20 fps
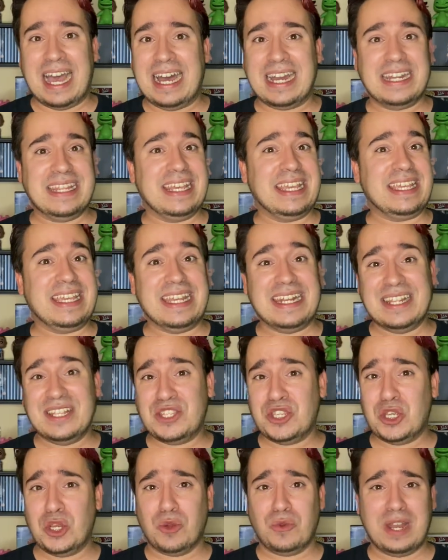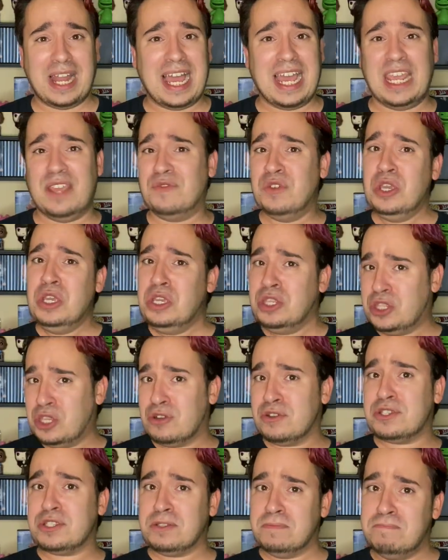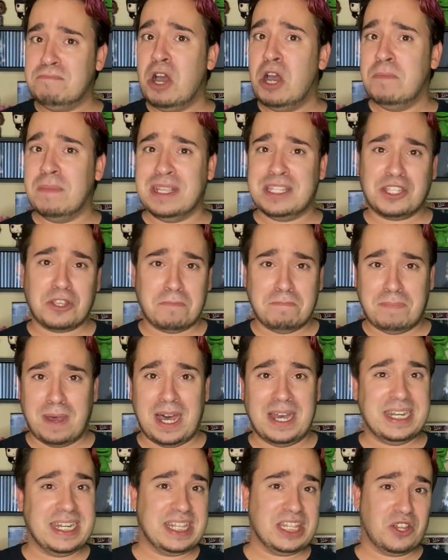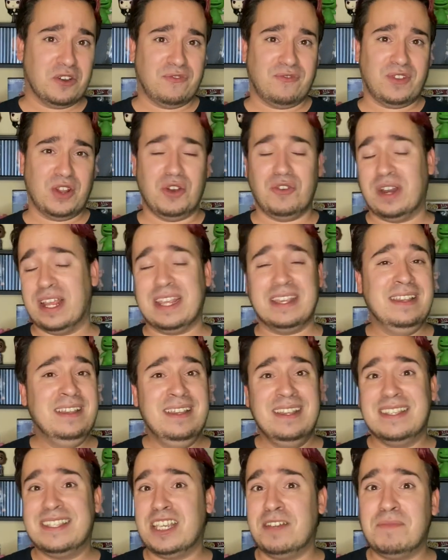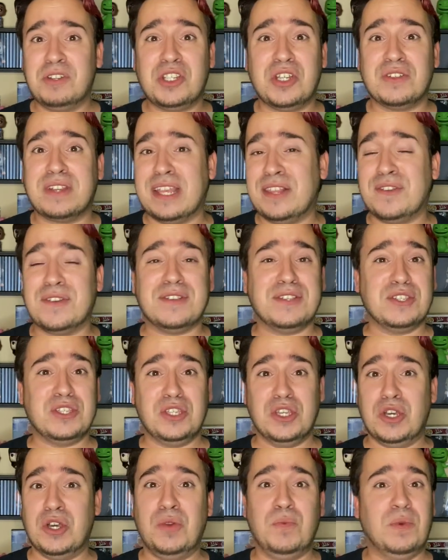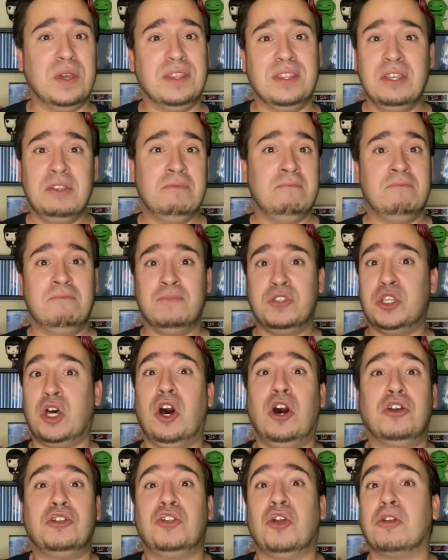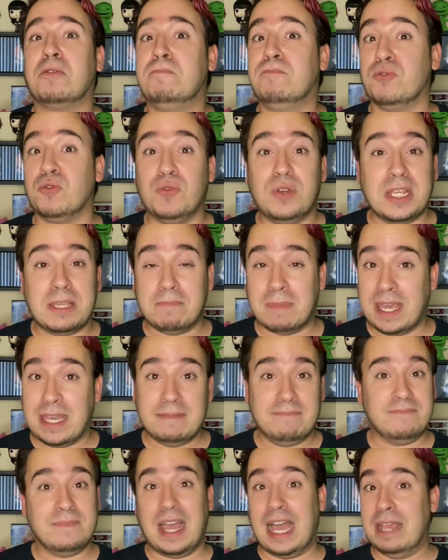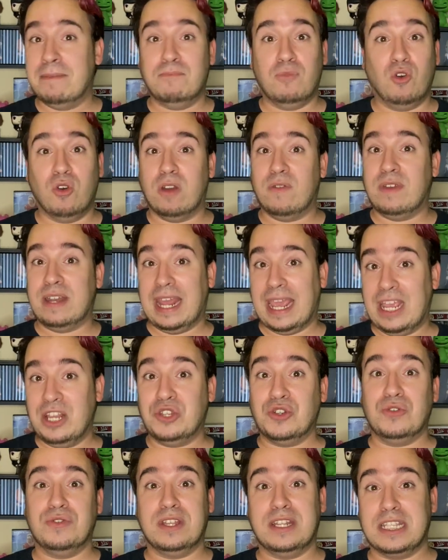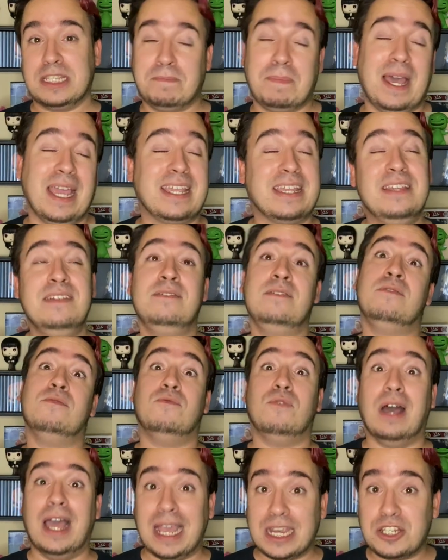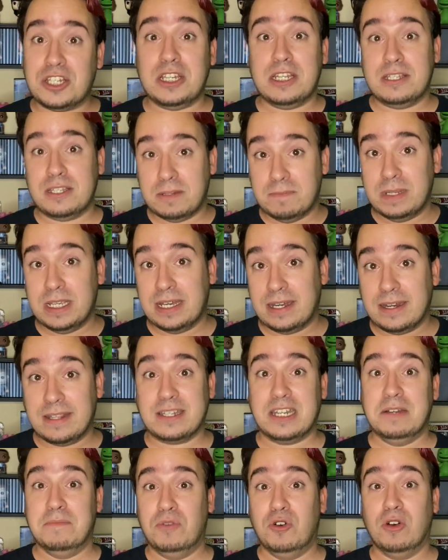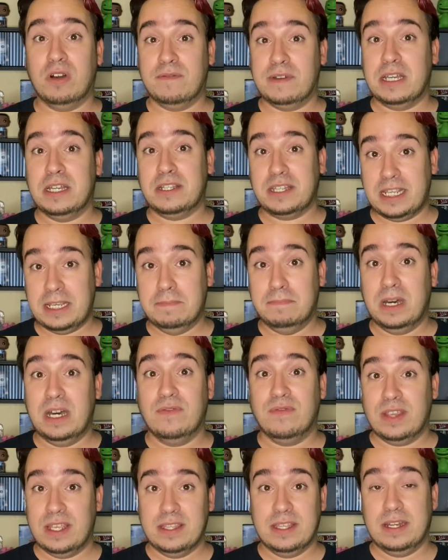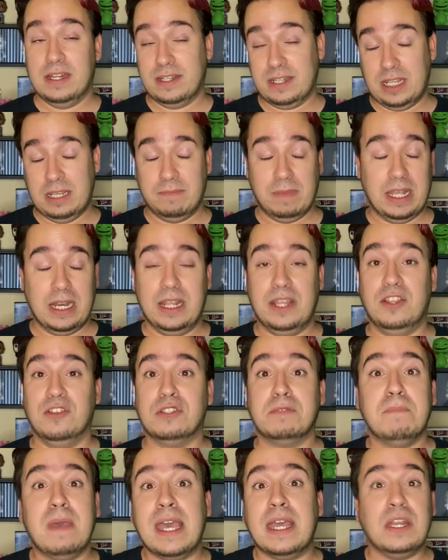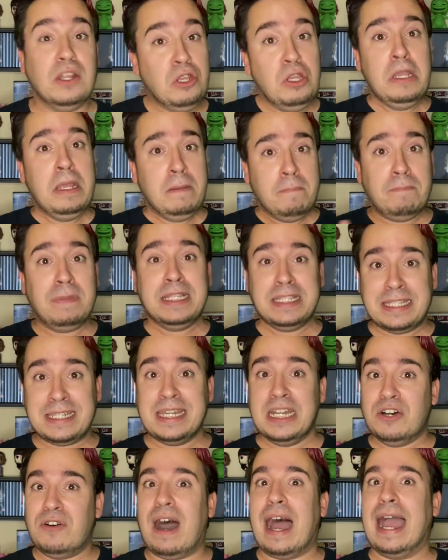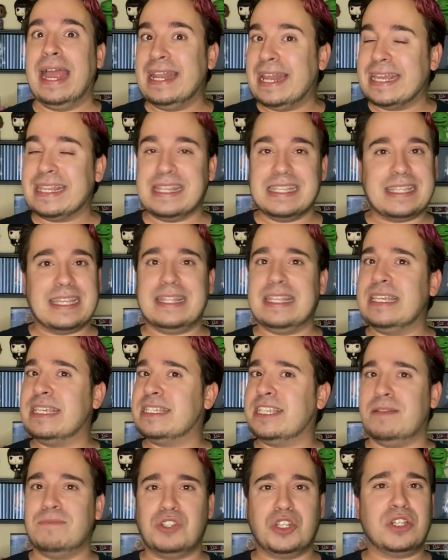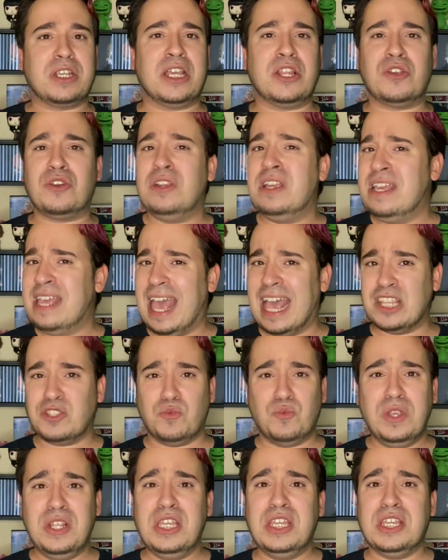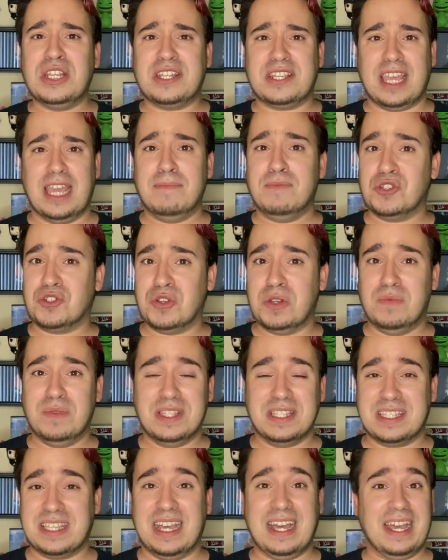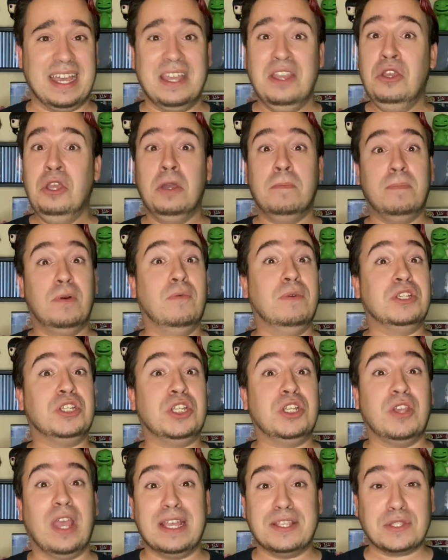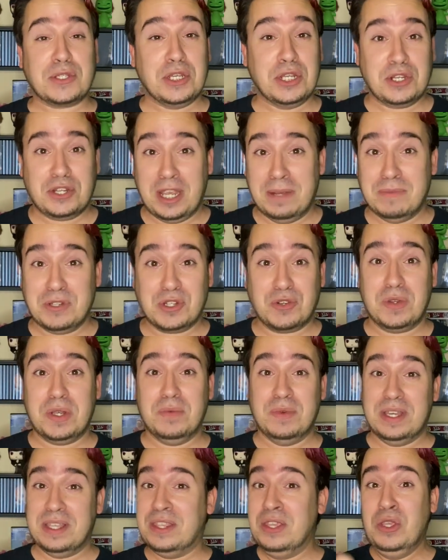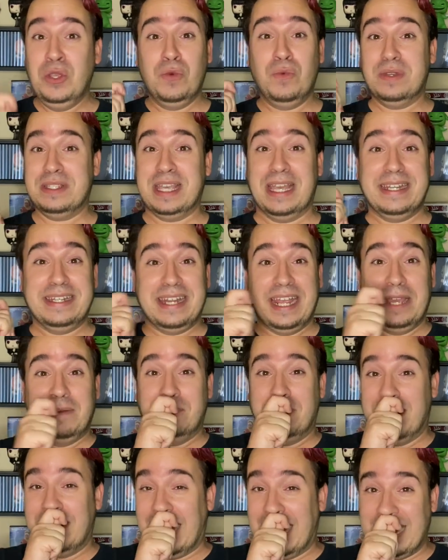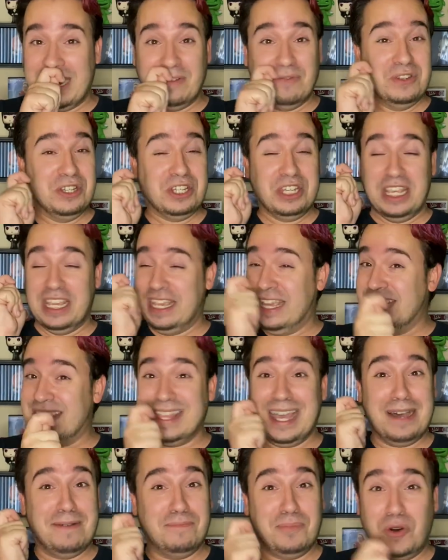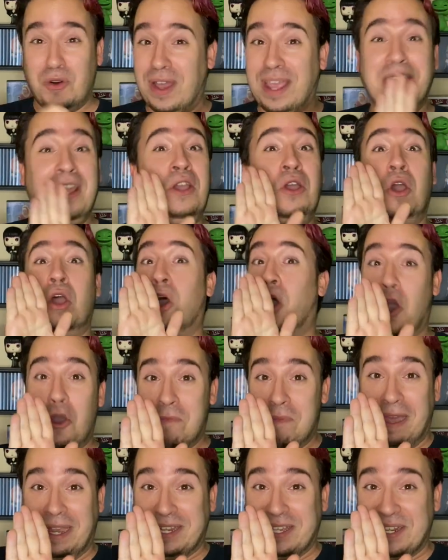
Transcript: How do they get into your life? There are some moments. They're bonding. They're flirting. Sarah Michelle Gellar is good with tall, dark, brooding men. I'm more of an Angel than a Spike. Well, actually, to be honest, I'm more of a Team Buffy than a Team Men and those men. But still, I like this. I think Sarah Michelle Gellar has really good chemistry with this guy. But what she has good chemistry with was that damn light when she hit that boy. Oh my